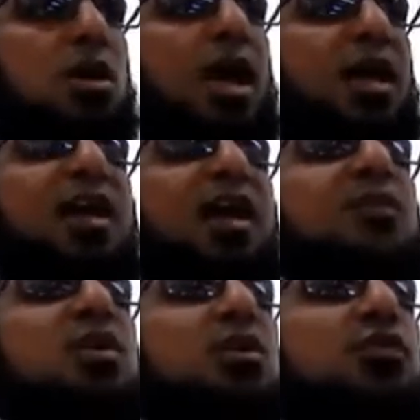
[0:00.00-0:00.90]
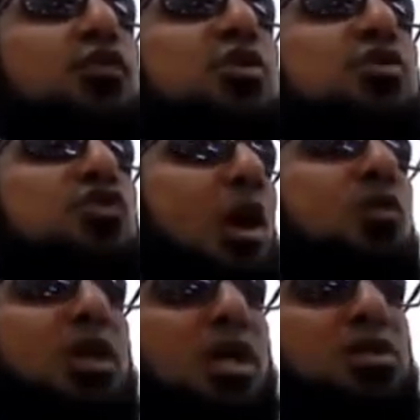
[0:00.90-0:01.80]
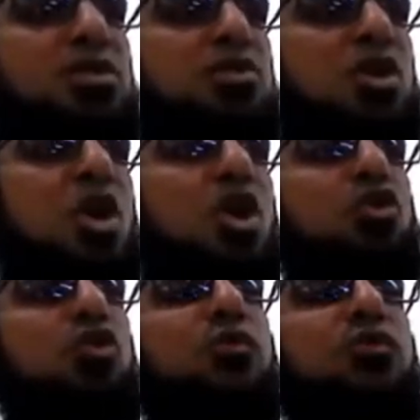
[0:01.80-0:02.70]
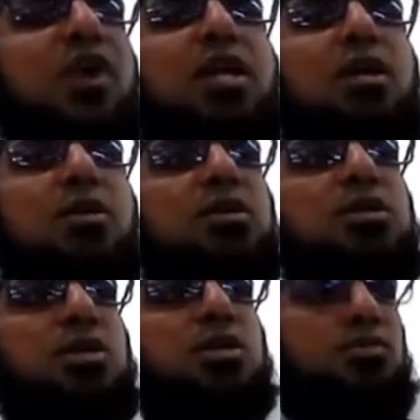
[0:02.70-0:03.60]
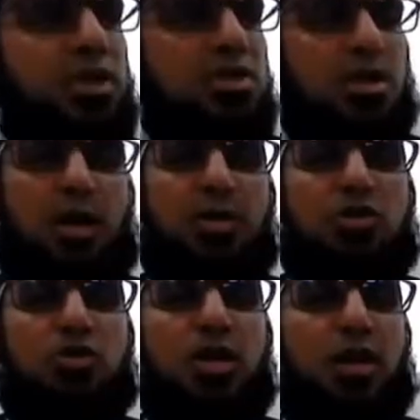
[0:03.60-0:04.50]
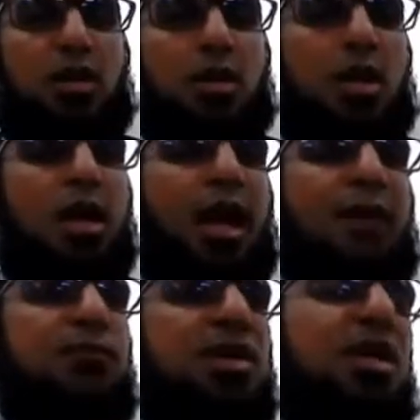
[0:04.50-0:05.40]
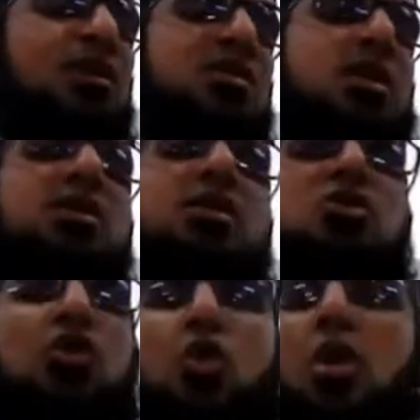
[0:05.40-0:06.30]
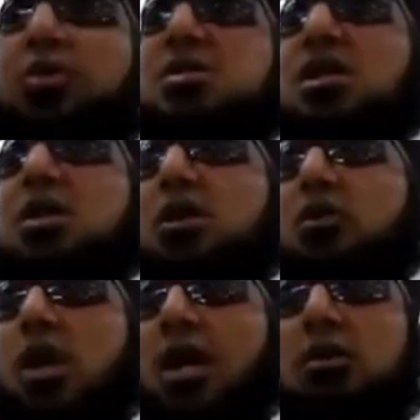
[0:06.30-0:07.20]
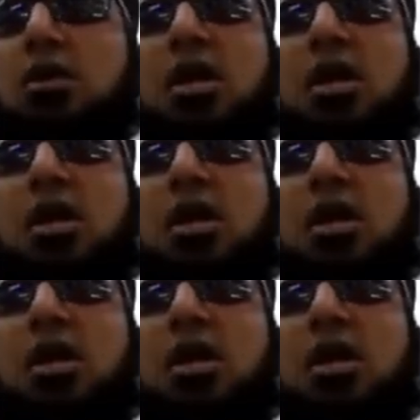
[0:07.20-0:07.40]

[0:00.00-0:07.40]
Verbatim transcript: And they have been refuted throughout the ages. You will find a Christian preacher coming today and bringing a certain so-called mistake in the Quran